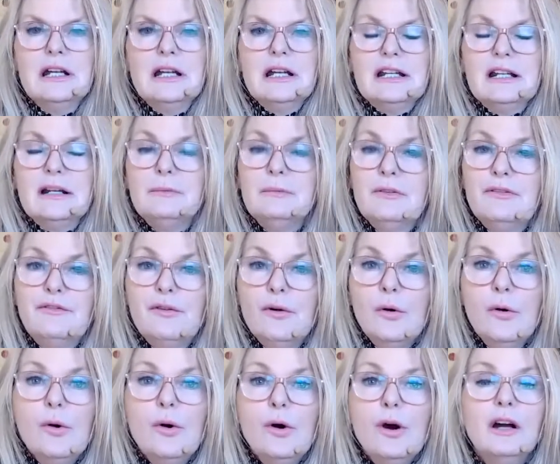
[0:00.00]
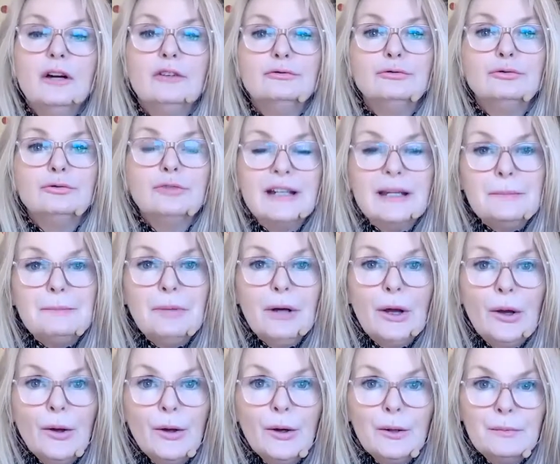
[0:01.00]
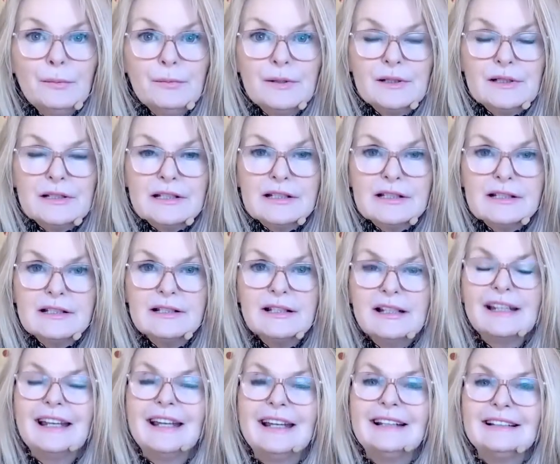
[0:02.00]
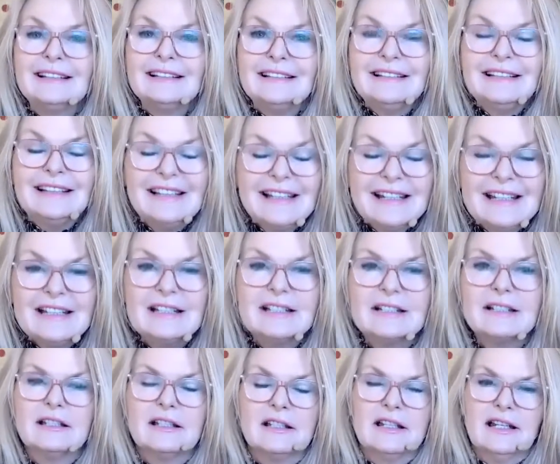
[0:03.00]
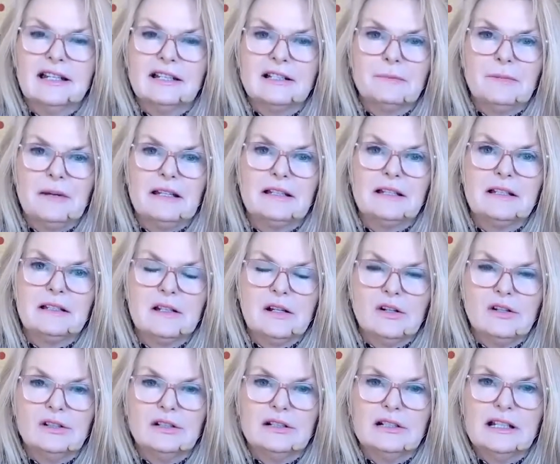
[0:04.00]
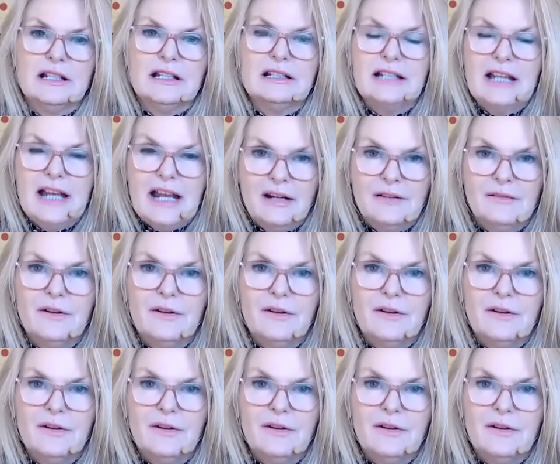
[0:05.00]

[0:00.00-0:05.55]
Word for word: Number four, repurpose. Get at least six pieces of content out of